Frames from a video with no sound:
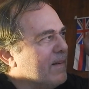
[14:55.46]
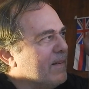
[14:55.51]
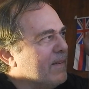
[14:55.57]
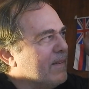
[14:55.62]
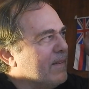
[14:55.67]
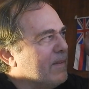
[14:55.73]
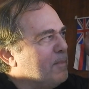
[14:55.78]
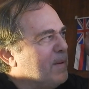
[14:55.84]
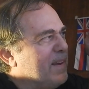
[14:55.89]

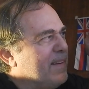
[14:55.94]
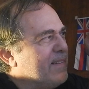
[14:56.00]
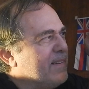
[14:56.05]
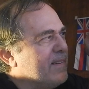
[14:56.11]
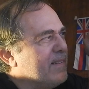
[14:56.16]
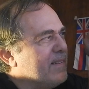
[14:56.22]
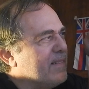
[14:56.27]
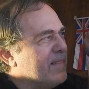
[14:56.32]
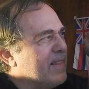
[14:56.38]
See,
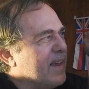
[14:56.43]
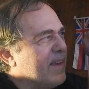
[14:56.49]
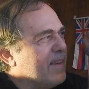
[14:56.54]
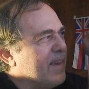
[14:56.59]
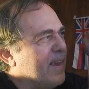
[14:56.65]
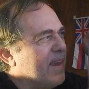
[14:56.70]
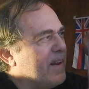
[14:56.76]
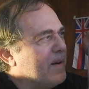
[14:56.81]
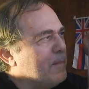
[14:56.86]
beaches that
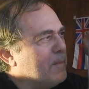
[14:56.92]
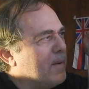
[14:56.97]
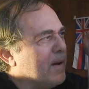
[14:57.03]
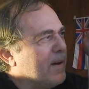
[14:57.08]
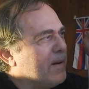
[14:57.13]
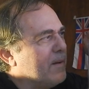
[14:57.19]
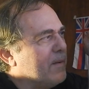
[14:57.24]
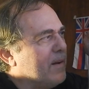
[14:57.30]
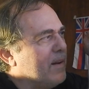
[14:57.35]
can't
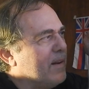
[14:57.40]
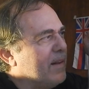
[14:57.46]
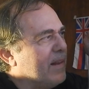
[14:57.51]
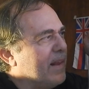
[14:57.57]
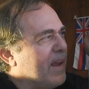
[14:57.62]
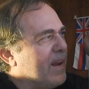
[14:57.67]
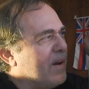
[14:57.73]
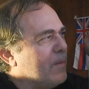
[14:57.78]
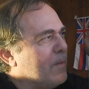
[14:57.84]
migrate
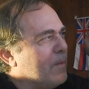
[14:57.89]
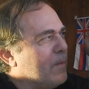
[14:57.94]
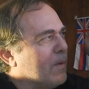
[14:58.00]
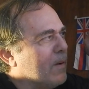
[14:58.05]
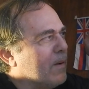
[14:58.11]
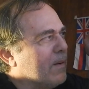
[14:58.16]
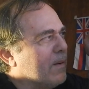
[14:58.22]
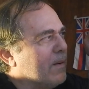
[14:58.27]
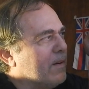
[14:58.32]

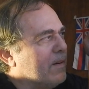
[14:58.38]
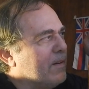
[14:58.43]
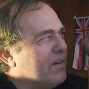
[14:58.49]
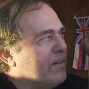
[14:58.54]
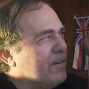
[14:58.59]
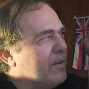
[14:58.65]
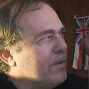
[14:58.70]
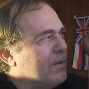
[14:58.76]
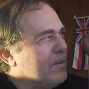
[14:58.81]
landward
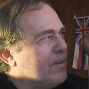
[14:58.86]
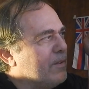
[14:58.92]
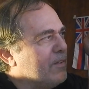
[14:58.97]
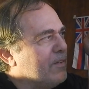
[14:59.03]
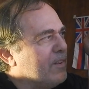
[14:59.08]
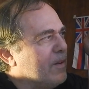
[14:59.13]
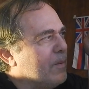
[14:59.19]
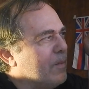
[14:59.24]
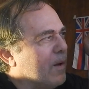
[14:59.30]
due to
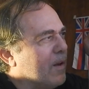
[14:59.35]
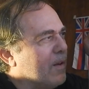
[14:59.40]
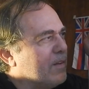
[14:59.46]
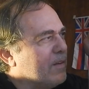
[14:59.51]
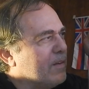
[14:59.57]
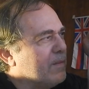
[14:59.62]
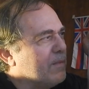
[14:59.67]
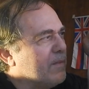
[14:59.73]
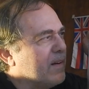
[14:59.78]

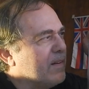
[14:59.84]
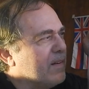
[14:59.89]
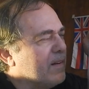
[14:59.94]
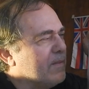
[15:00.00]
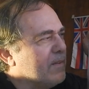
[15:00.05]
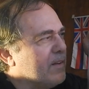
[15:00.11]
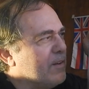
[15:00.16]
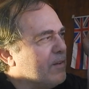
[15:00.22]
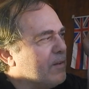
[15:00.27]
seawalls
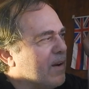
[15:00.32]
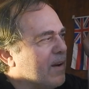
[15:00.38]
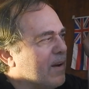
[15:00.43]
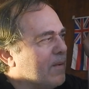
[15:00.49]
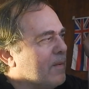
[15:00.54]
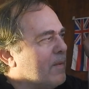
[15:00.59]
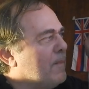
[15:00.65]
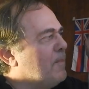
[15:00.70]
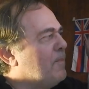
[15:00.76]
effectively
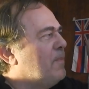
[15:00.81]
drown.